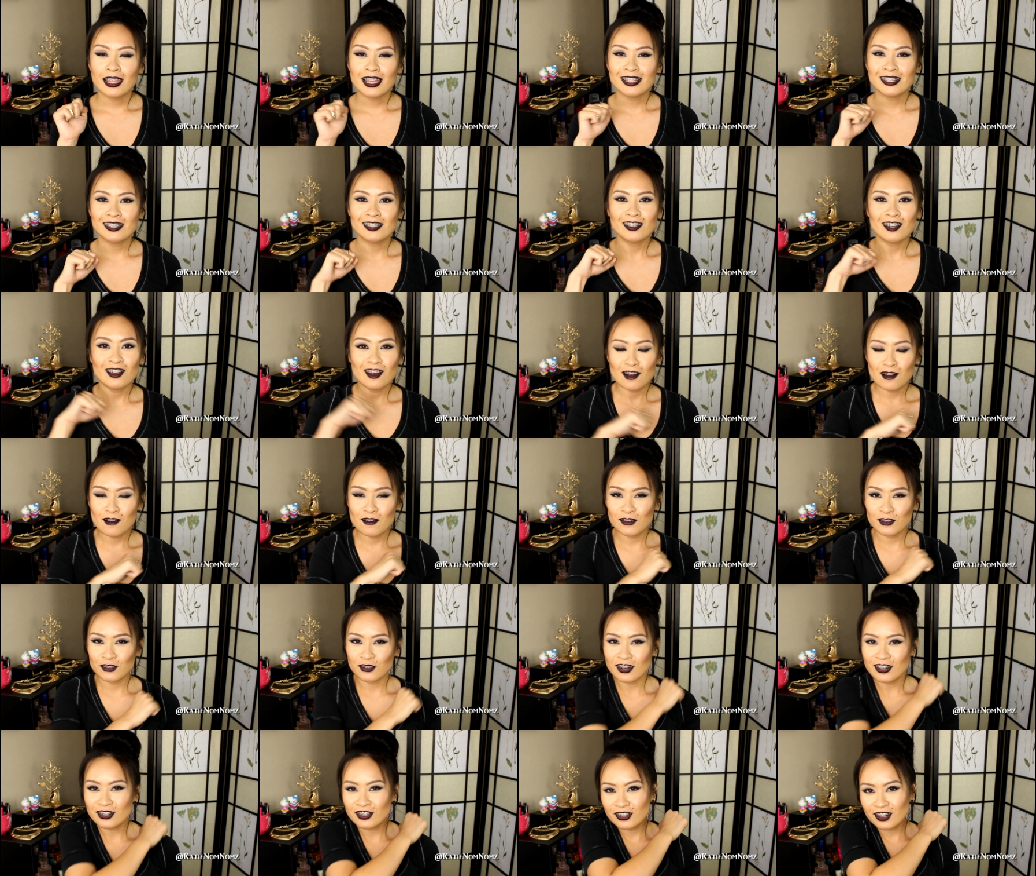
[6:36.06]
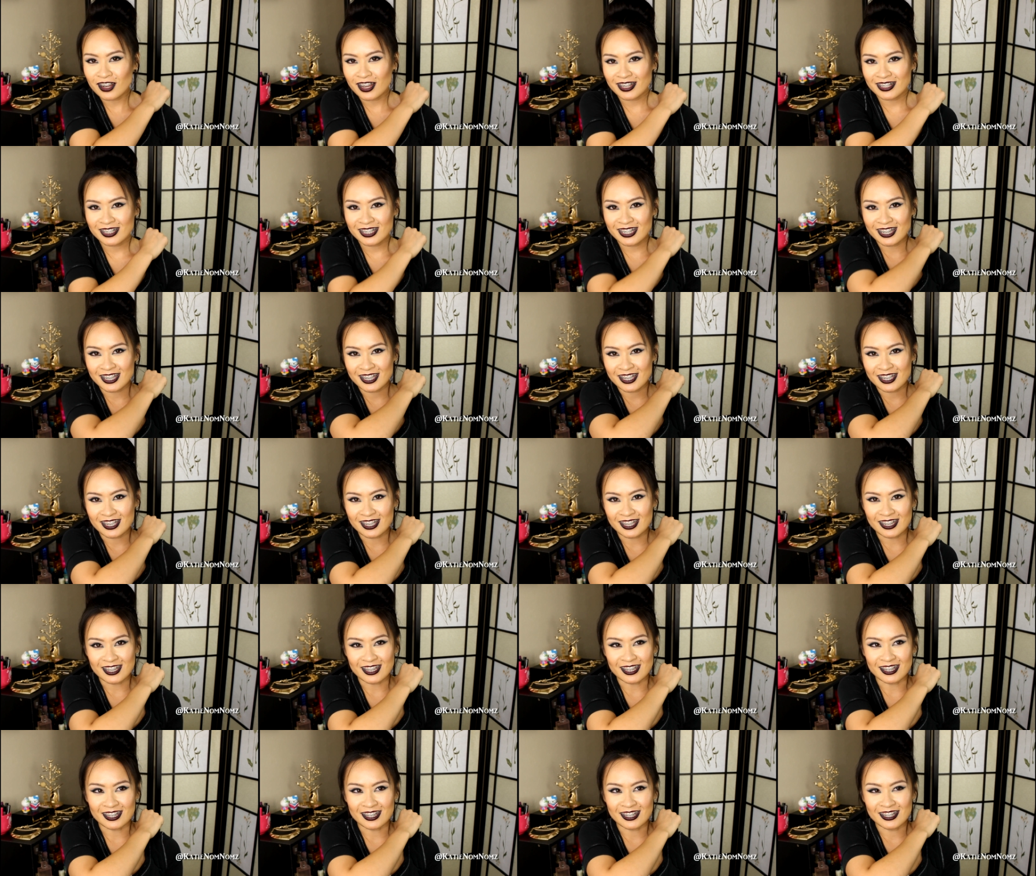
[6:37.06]
Let's go treasure
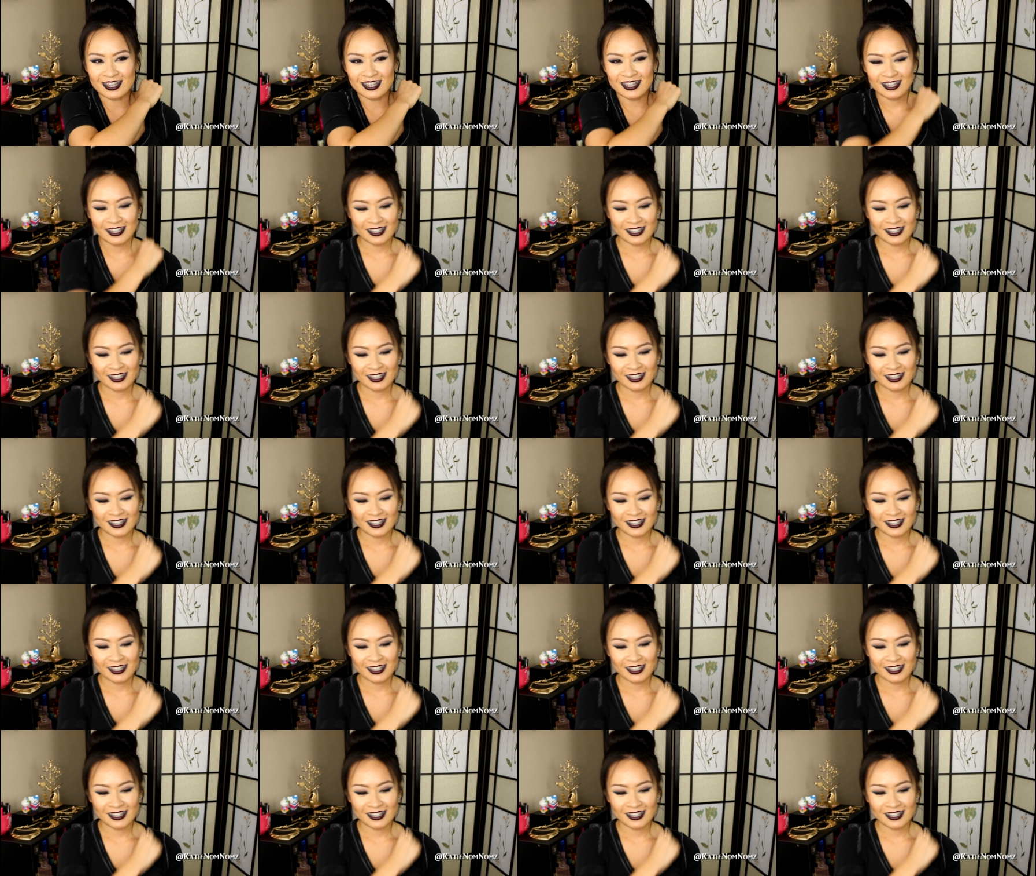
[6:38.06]
hunting!